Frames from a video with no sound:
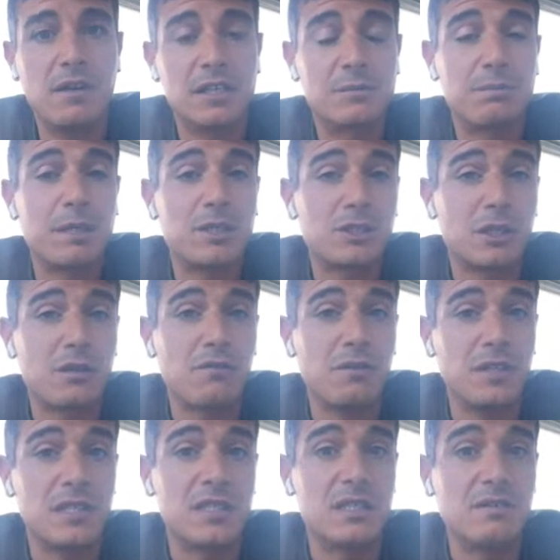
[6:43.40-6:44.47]
especially
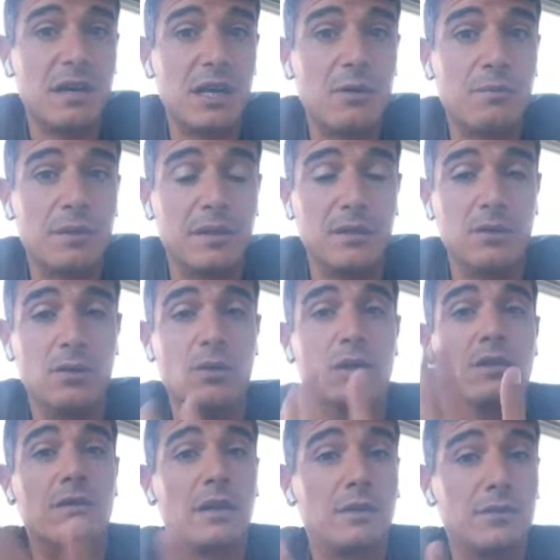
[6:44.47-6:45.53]
if it's developed
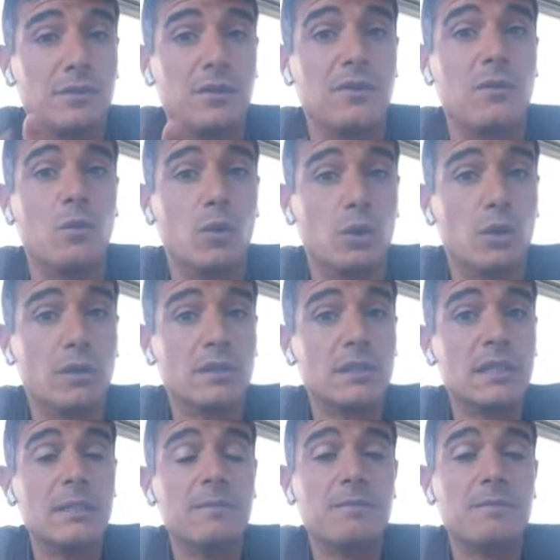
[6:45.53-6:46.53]
all around the world.